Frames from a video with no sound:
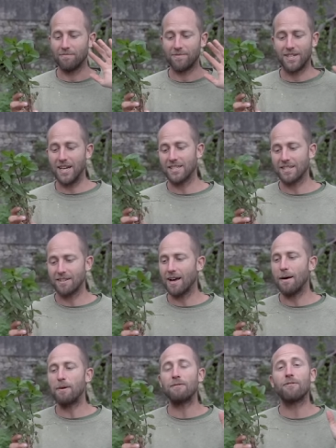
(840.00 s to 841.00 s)
just,
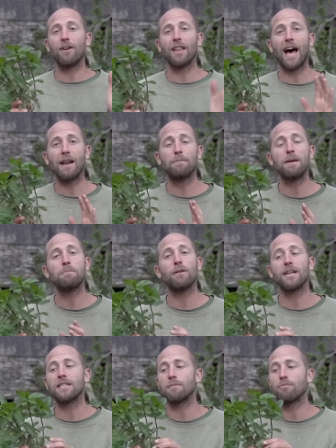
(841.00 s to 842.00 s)
I mean, for a lot of people,
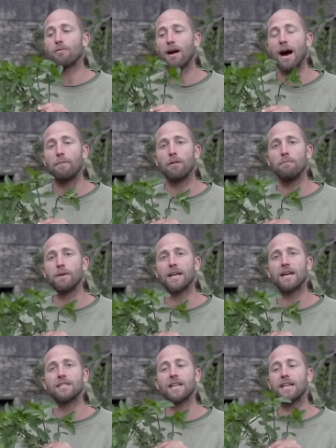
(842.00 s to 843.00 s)
it's a problem
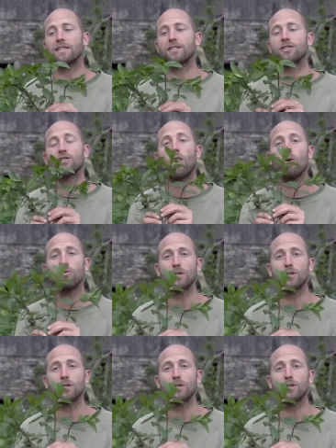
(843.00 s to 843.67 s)
because it's so